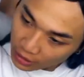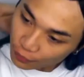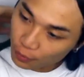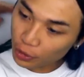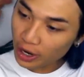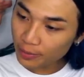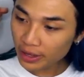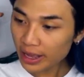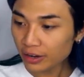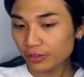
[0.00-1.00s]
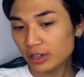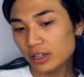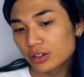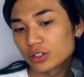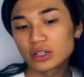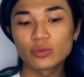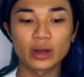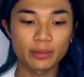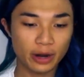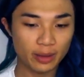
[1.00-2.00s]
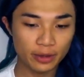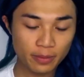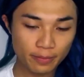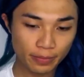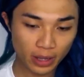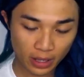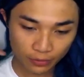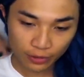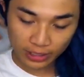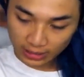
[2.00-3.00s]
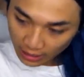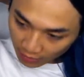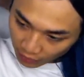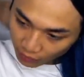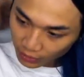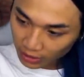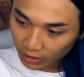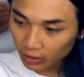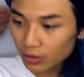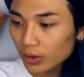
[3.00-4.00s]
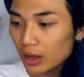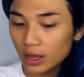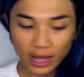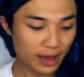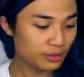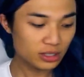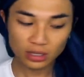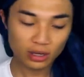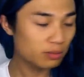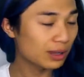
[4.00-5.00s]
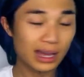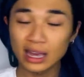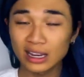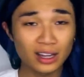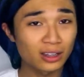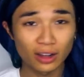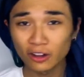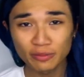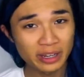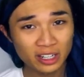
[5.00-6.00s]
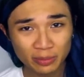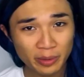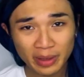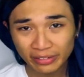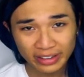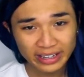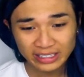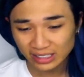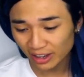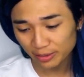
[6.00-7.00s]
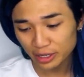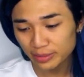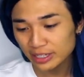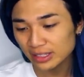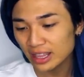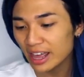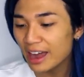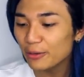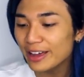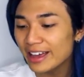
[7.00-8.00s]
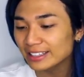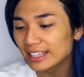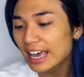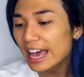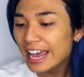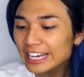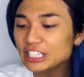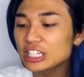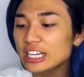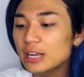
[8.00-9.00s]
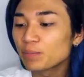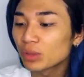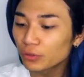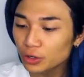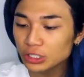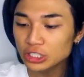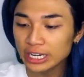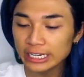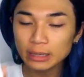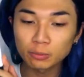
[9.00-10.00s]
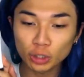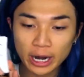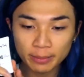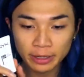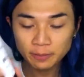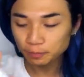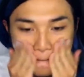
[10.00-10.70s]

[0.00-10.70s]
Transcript: For primer, I don't really usually wear primer, but for the sake of the video, I'm just gonna apply a lot of makeup on my face. So I'm gonna be using the NYX HD Photogenic Primer.